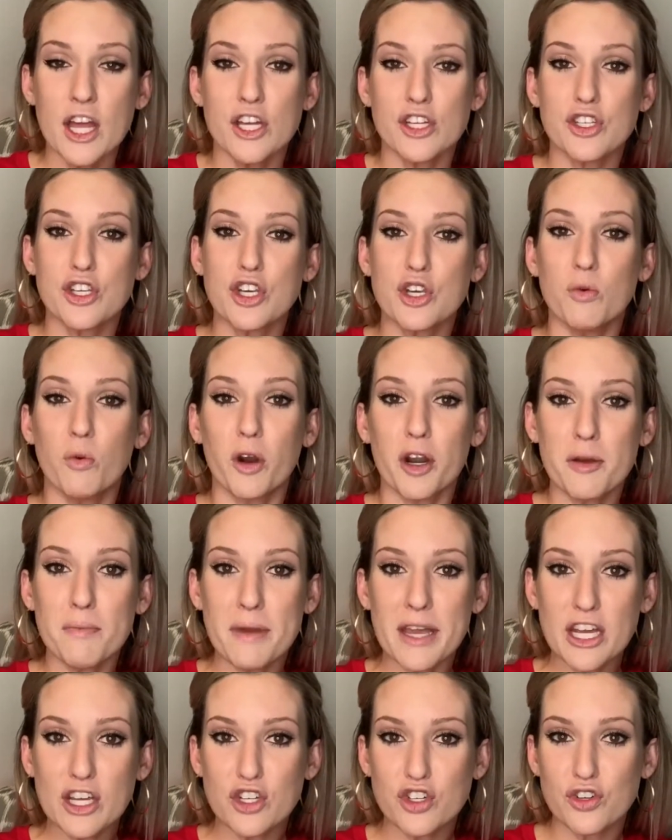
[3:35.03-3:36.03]
So you want to
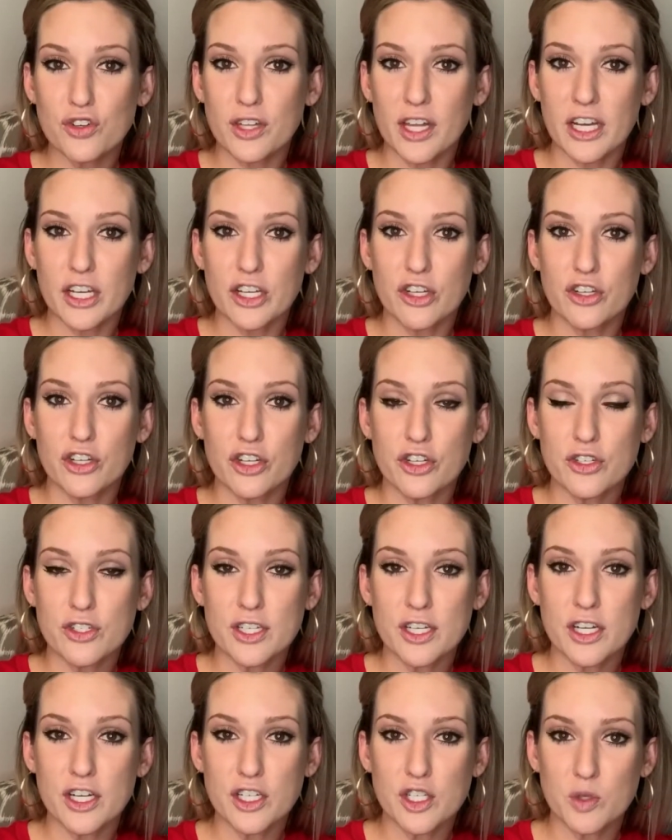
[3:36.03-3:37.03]
make sure that you're
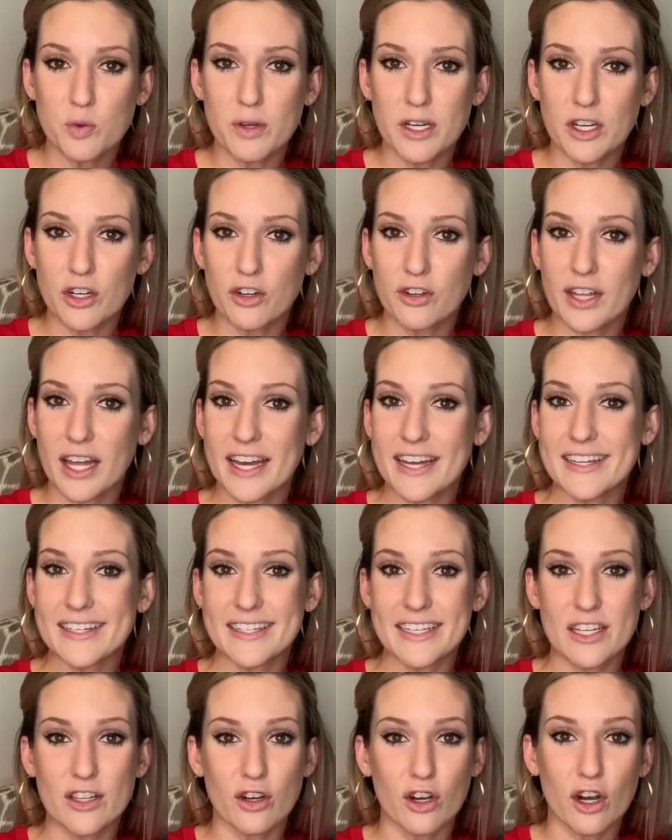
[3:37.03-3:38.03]
using a sweetener that is
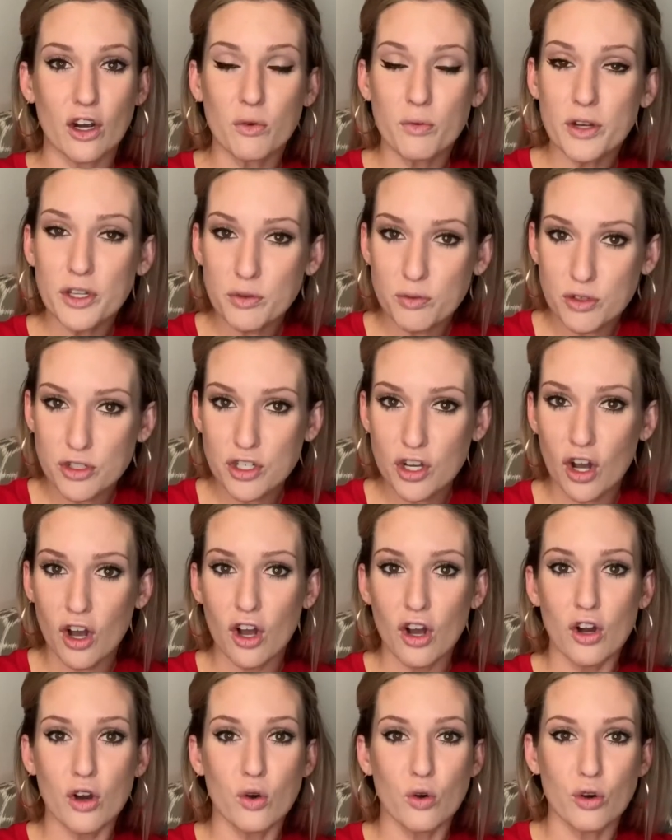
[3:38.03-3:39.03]
either
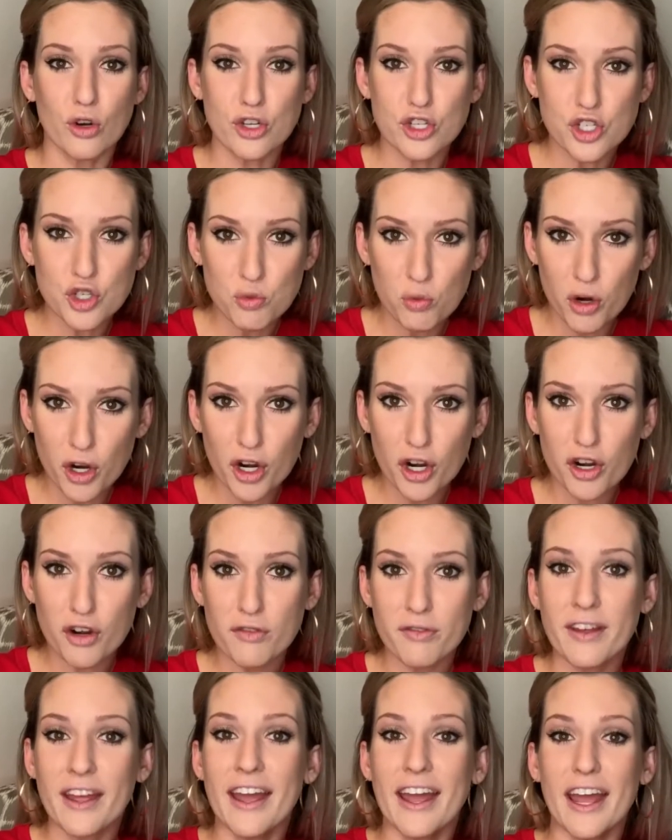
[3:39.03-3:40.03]
erythritol or
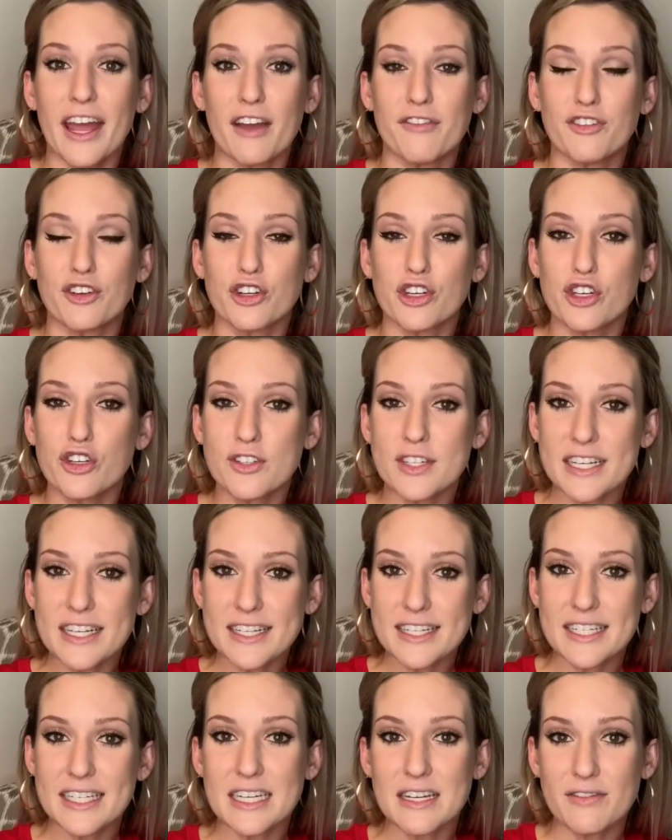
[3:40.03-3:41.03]
swerve. If you're using
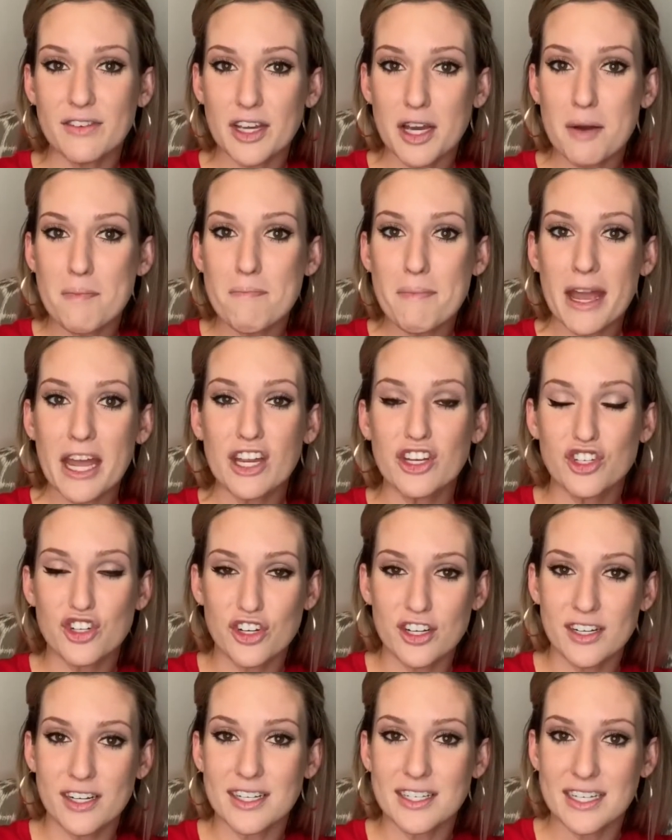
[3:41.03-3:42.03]
stevia, make sure
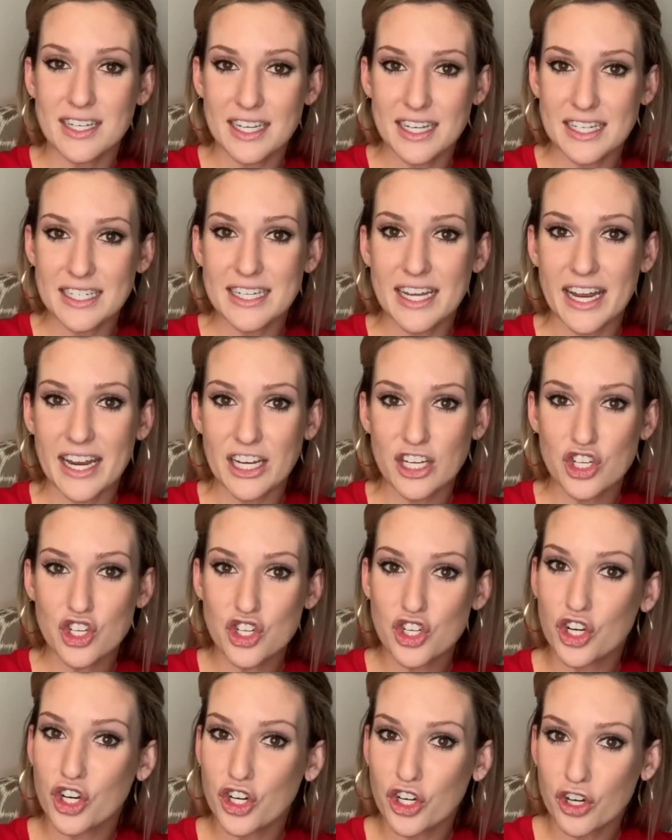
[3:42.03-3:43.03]
it doesn't contain
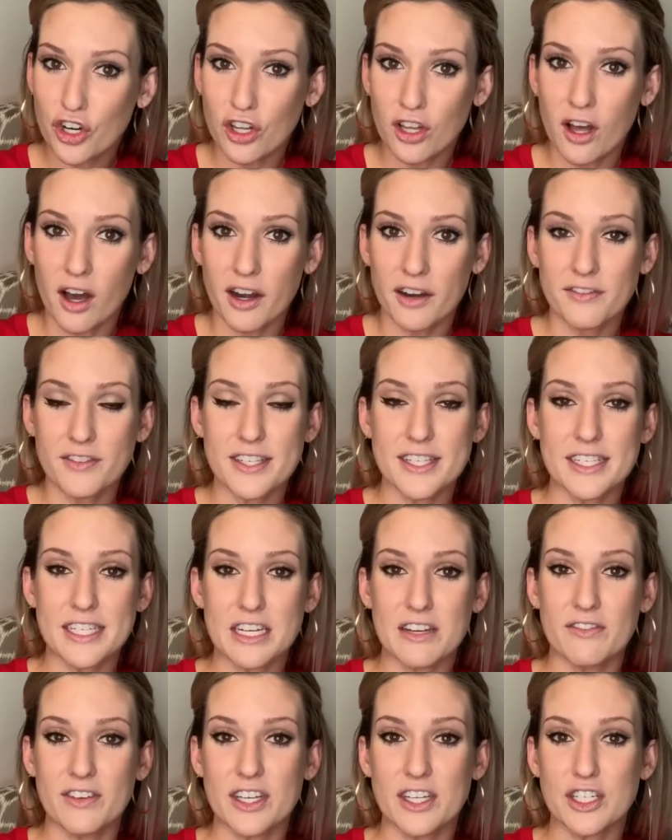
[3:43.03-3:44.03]
sugar. A lot of the
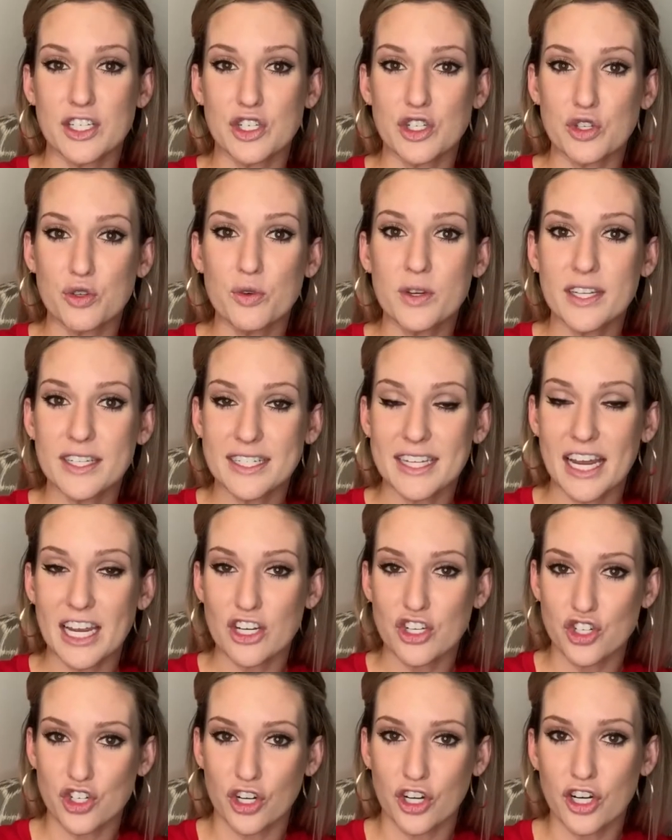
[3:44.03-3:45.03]
stevias do contain
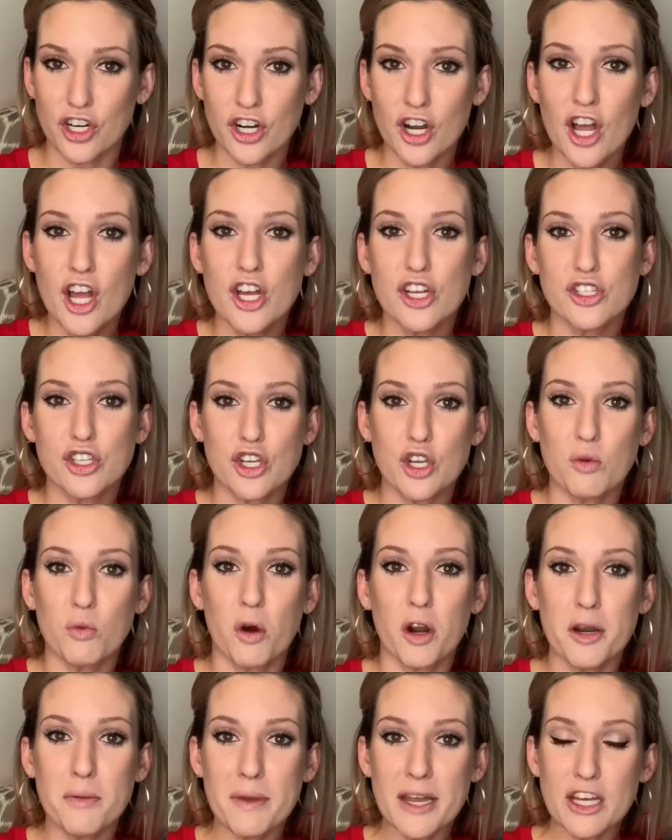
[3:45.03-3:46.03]
sugar. So you
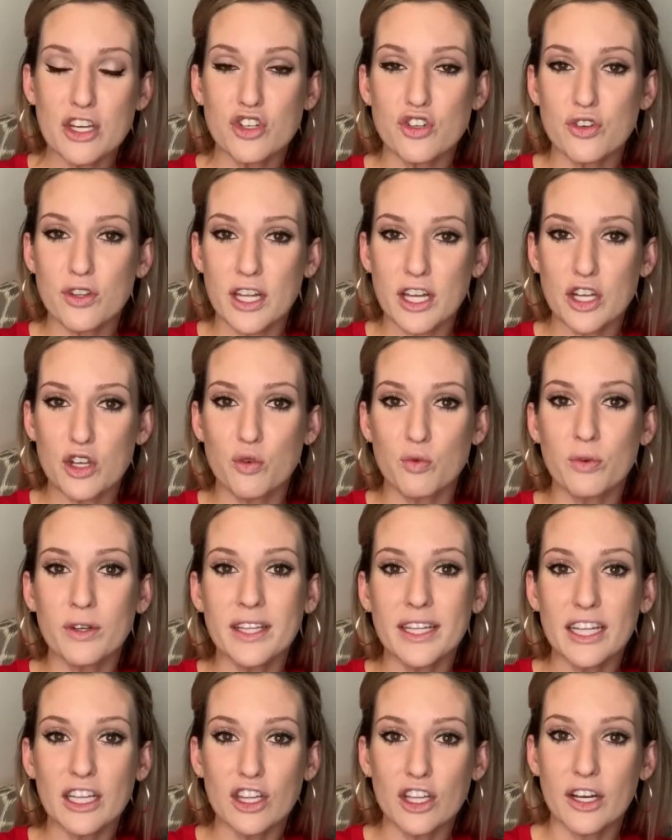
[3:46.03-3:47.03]
want to make sure that you
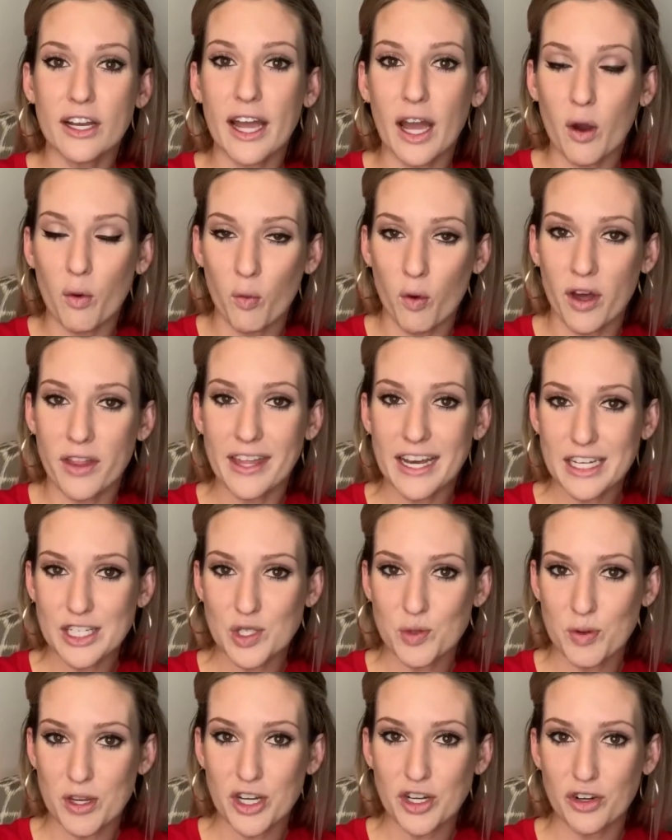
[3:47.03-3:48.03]
really look at what that
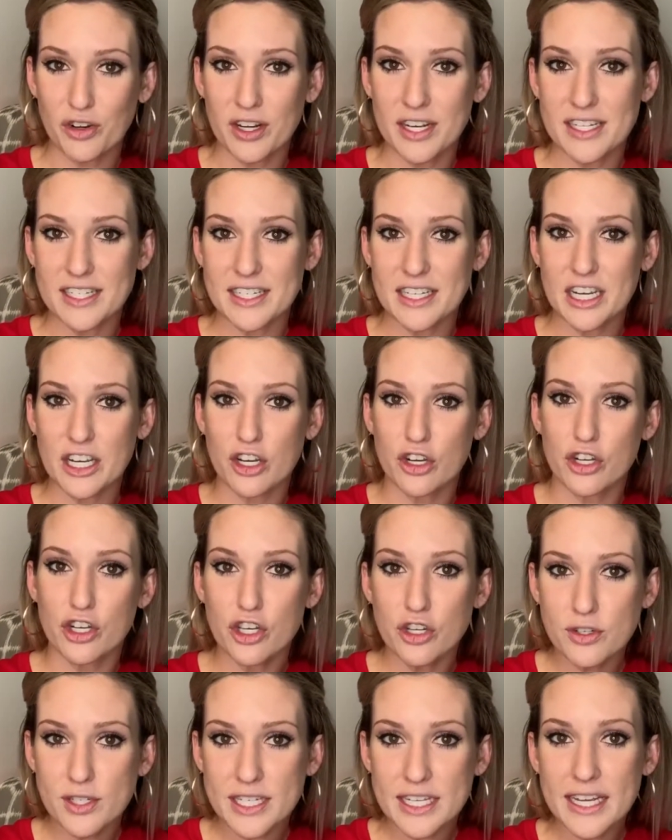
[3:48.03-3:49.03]
sweetener is that you're
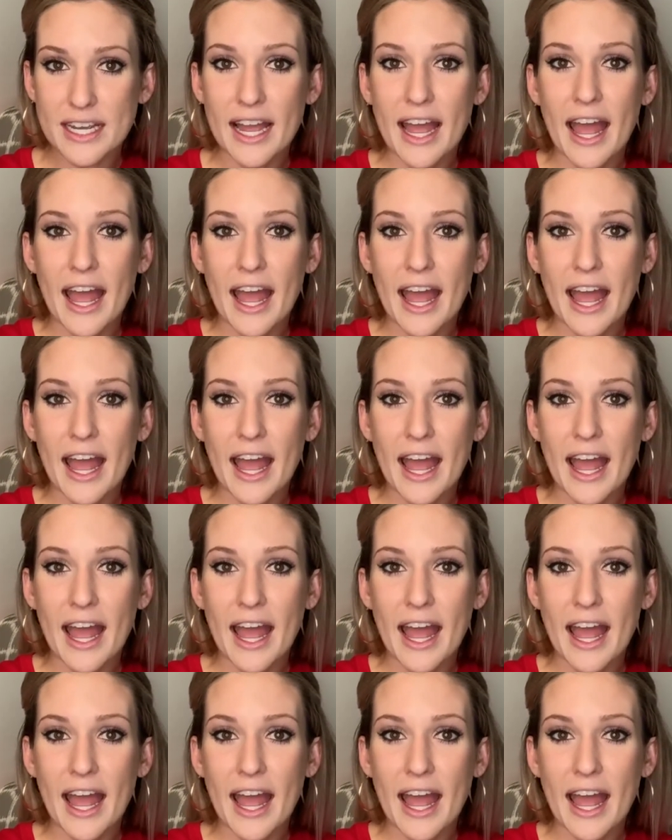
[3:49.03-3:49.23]
using.